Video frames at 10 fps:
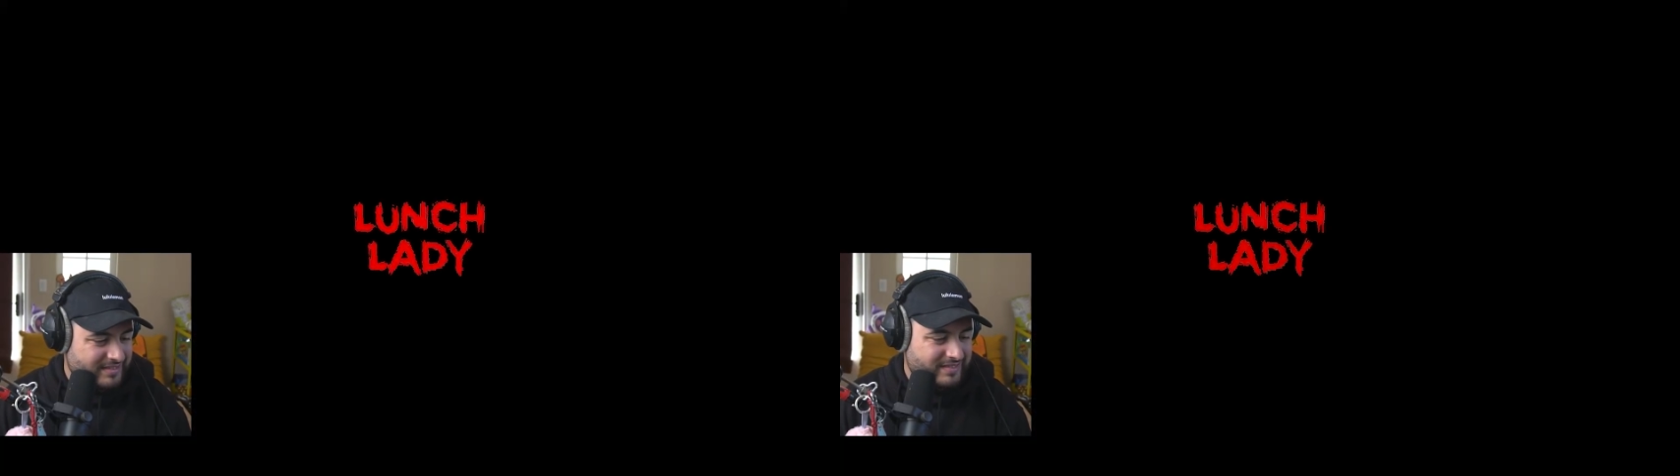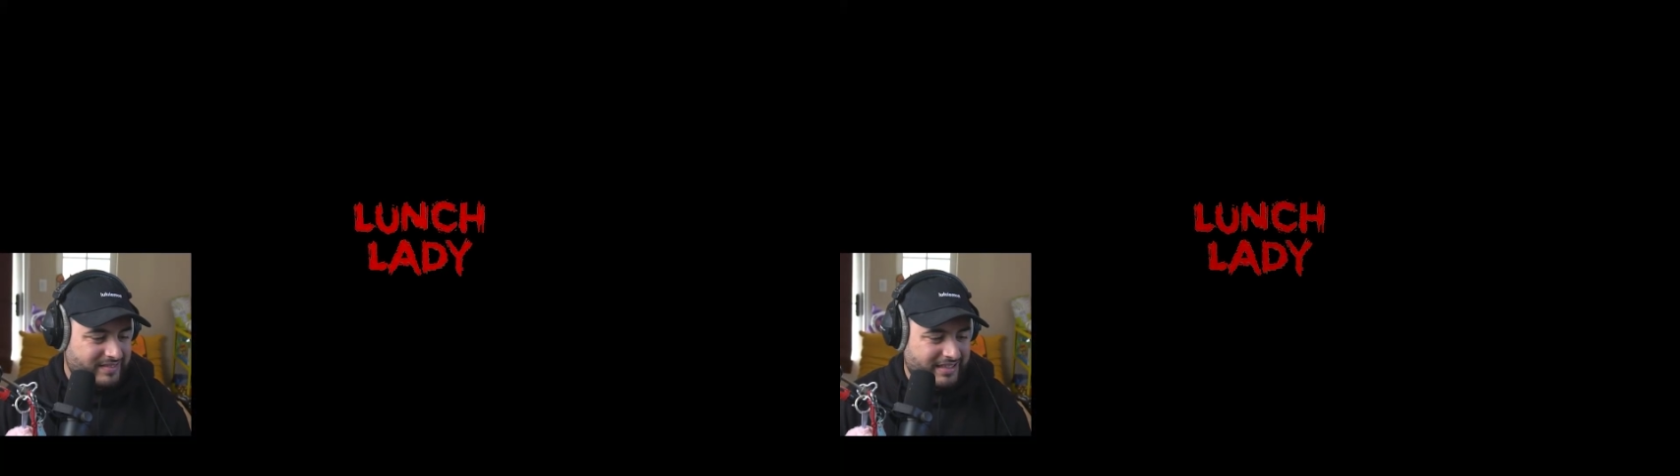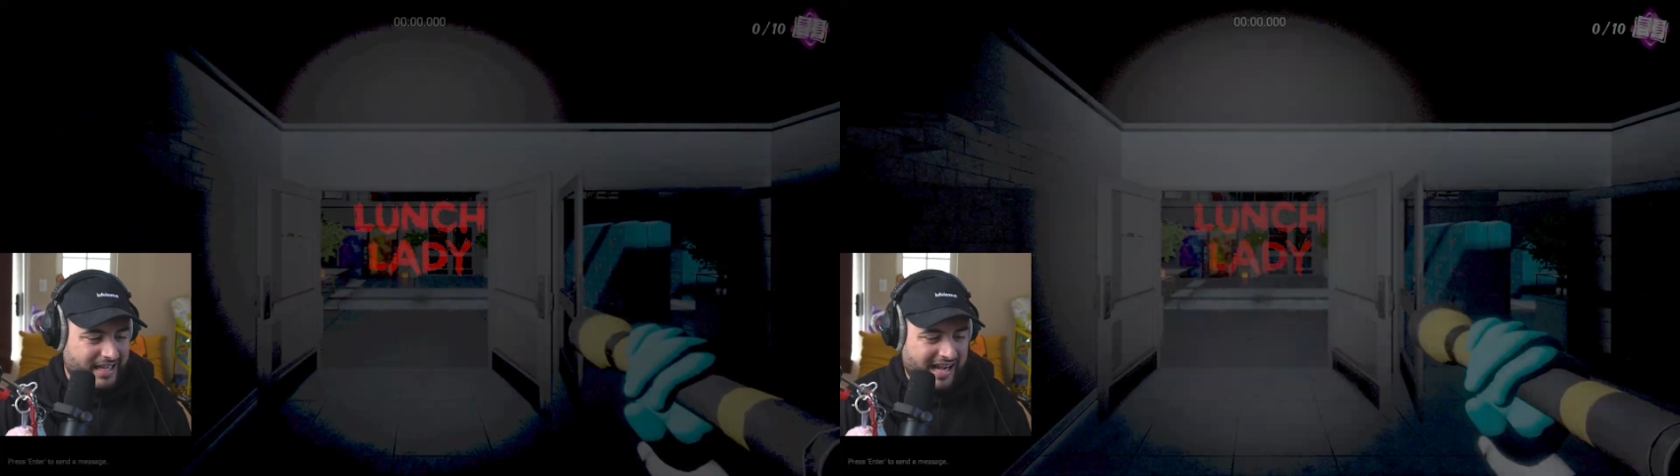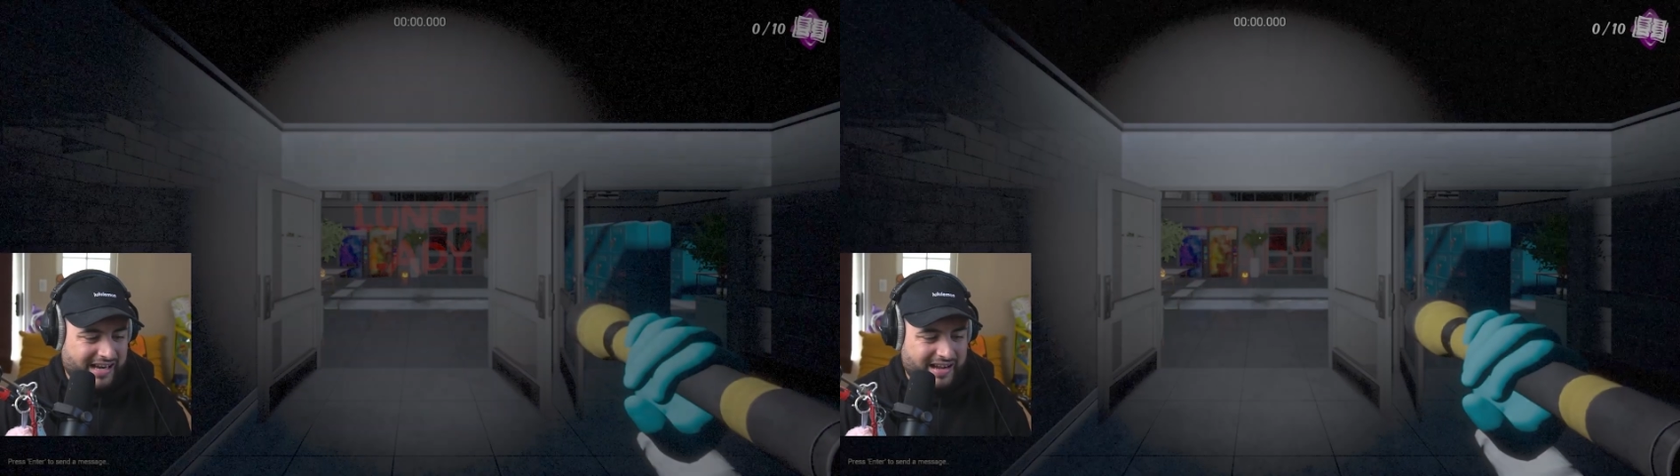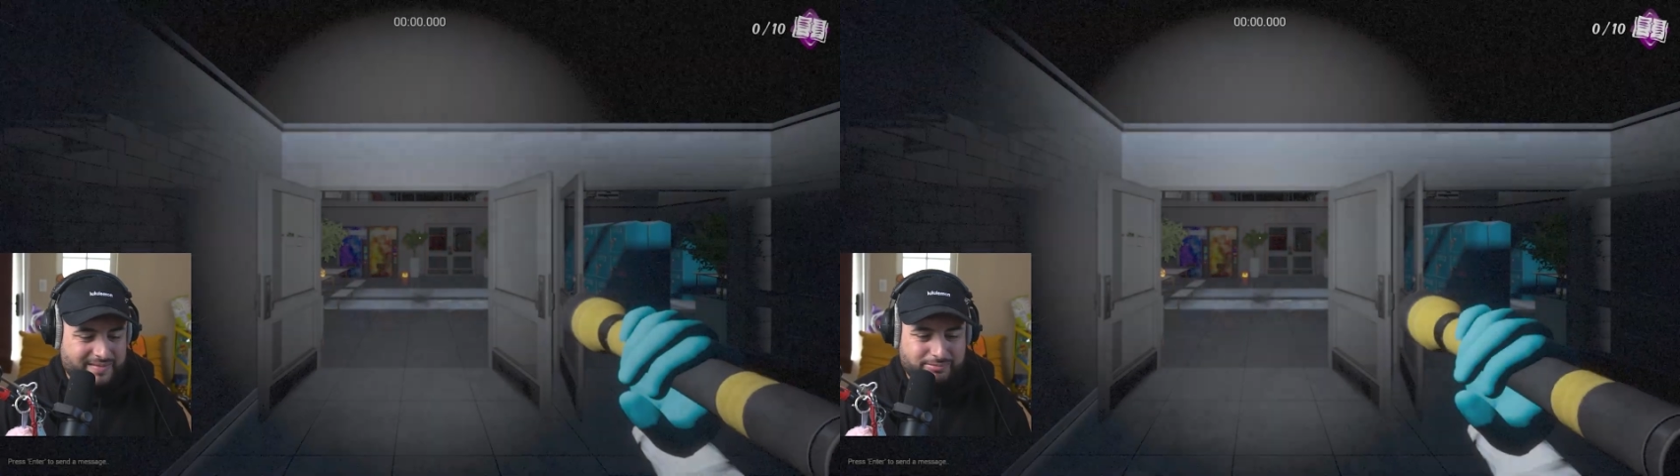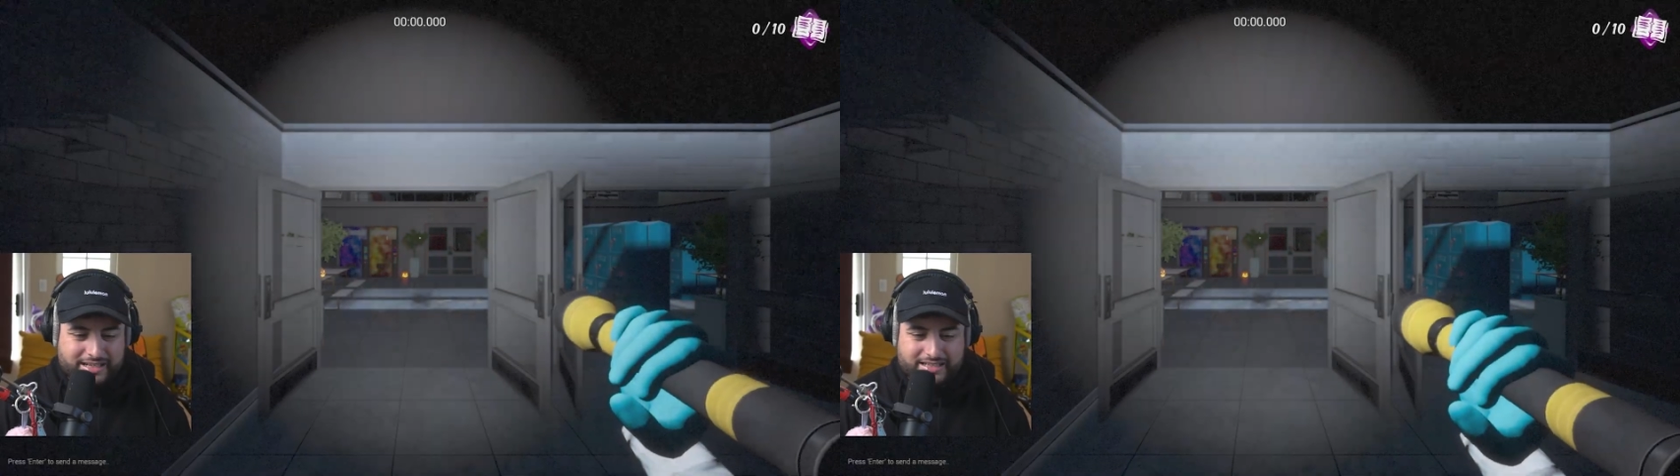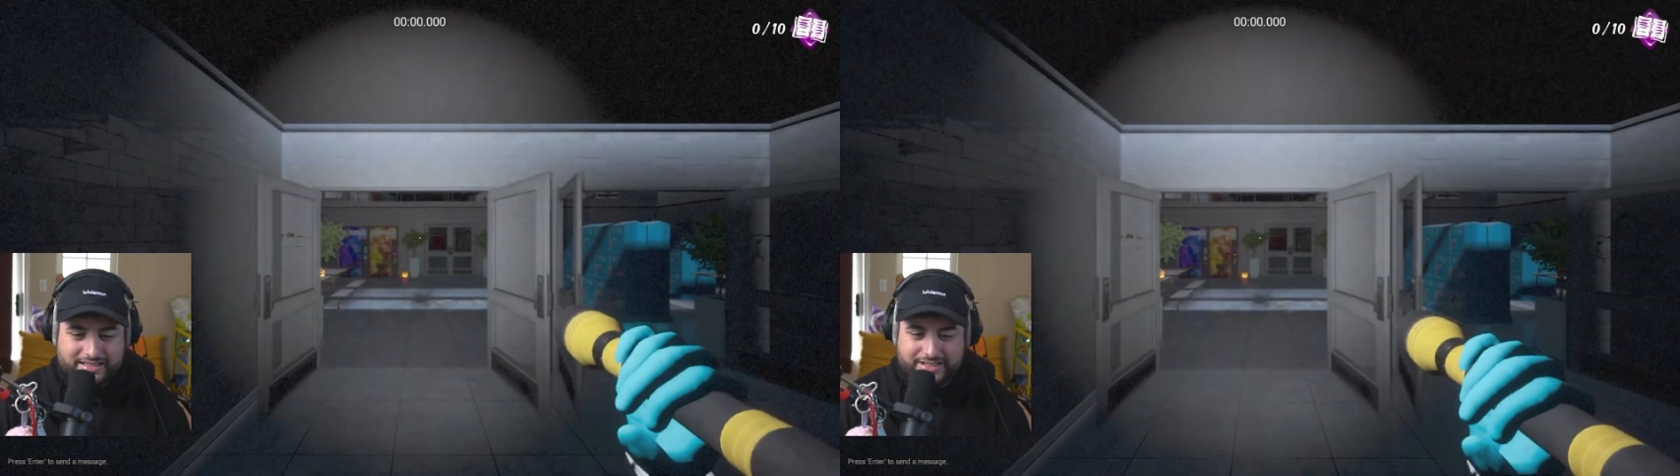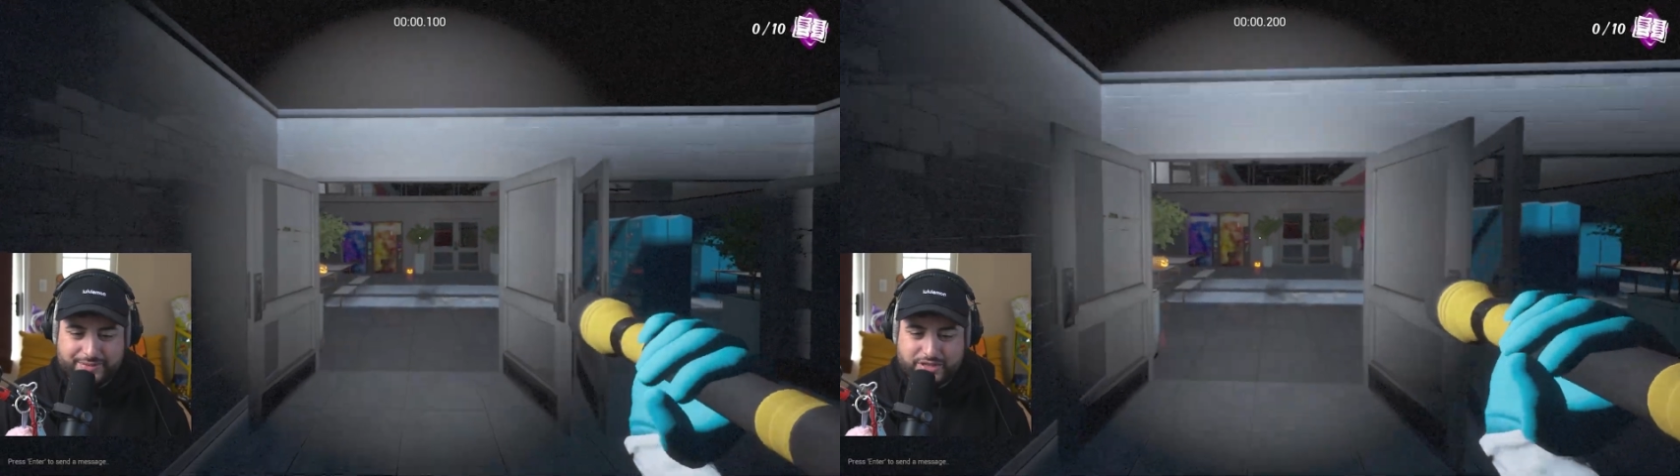Like, I've played in the
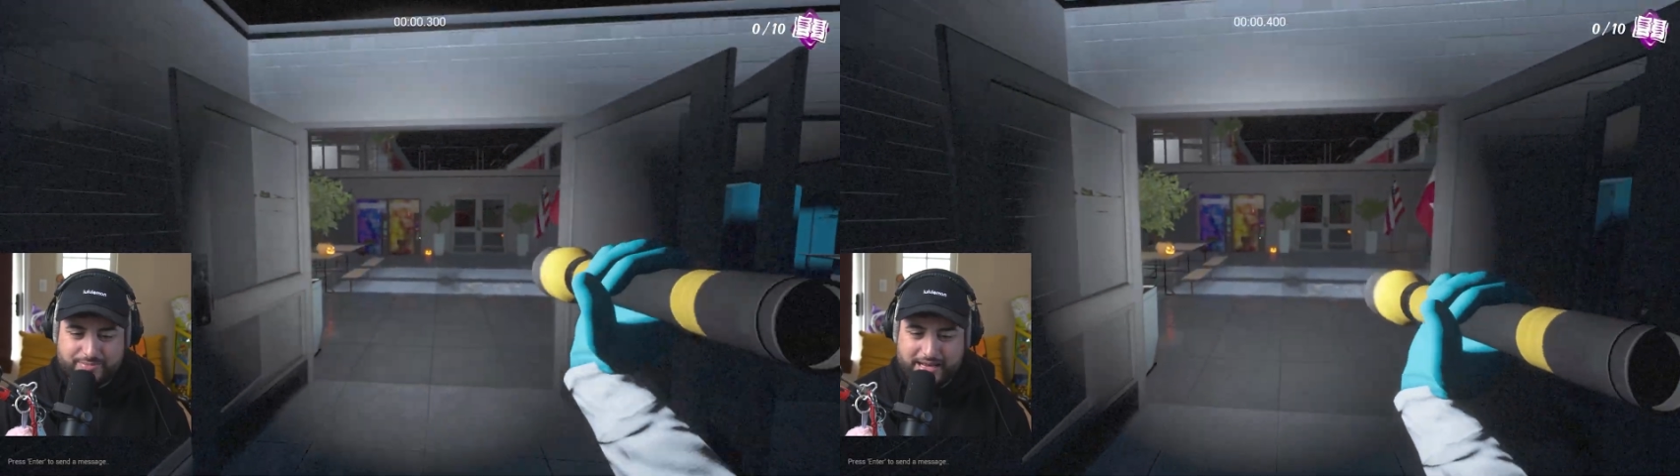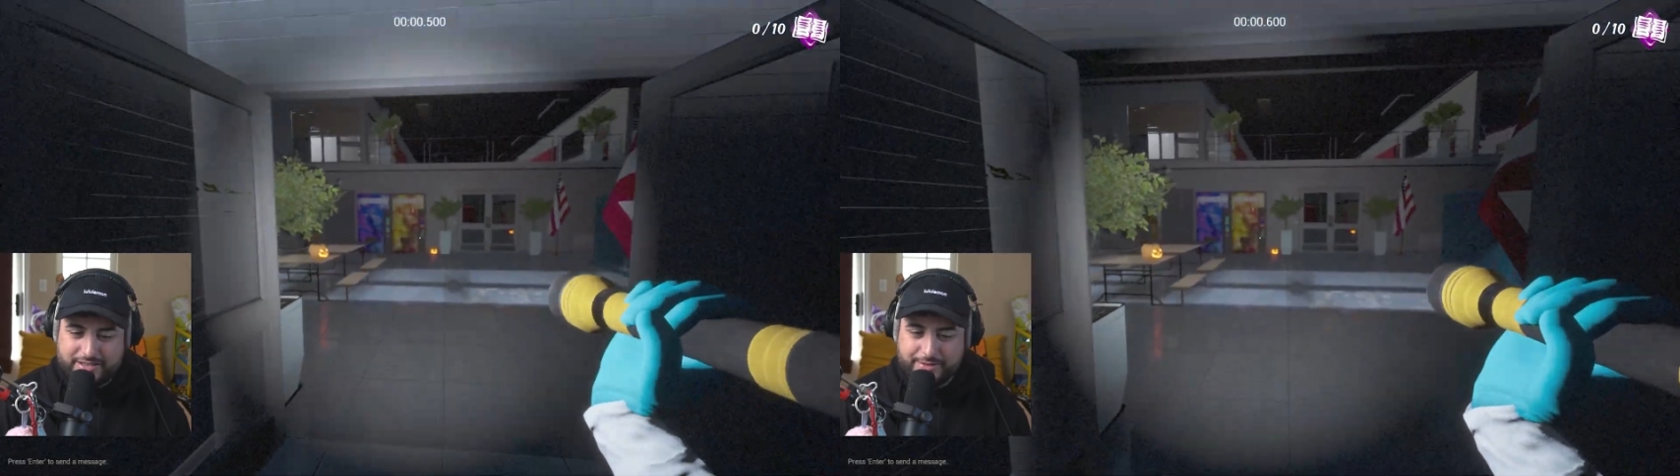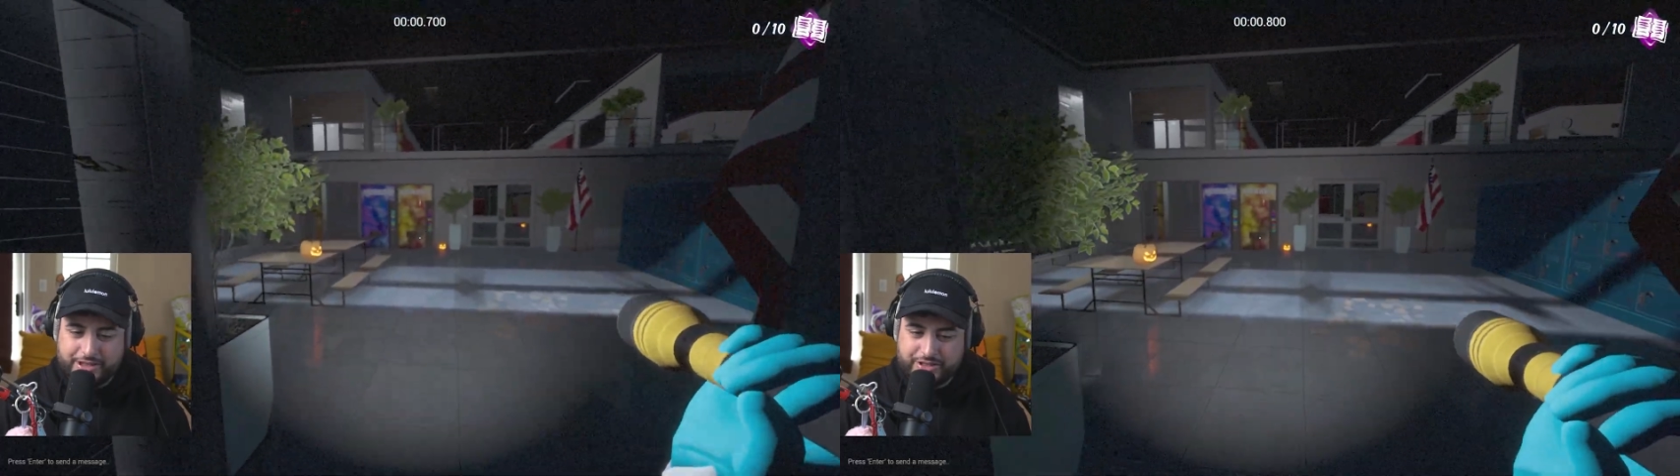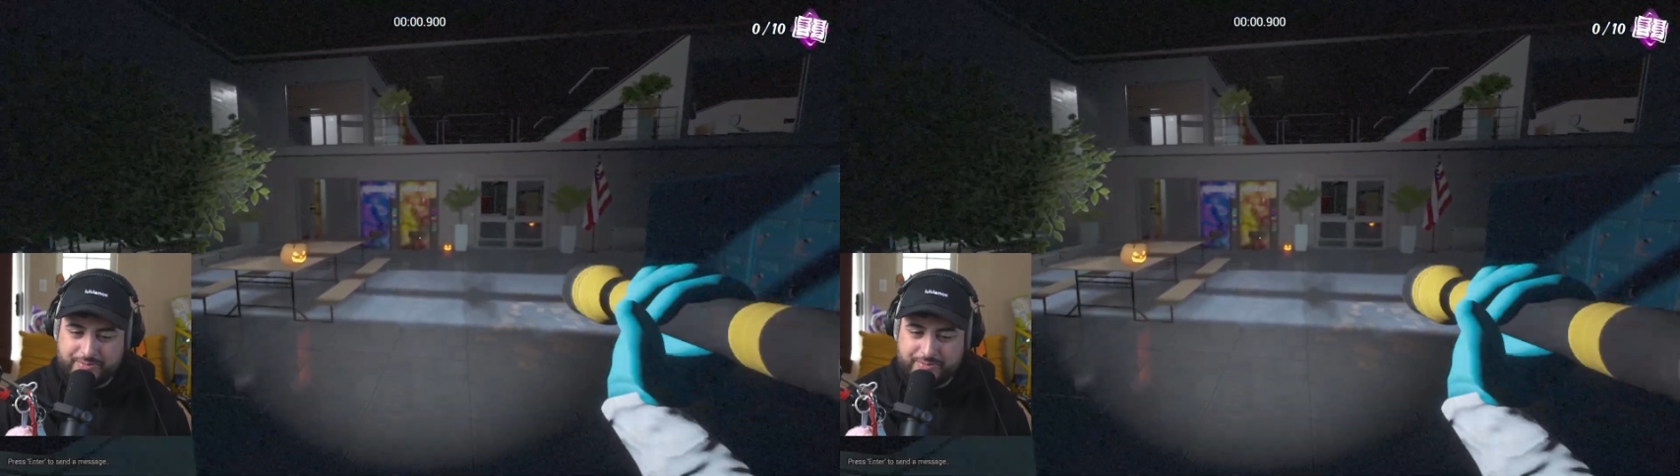Super Smash Bros.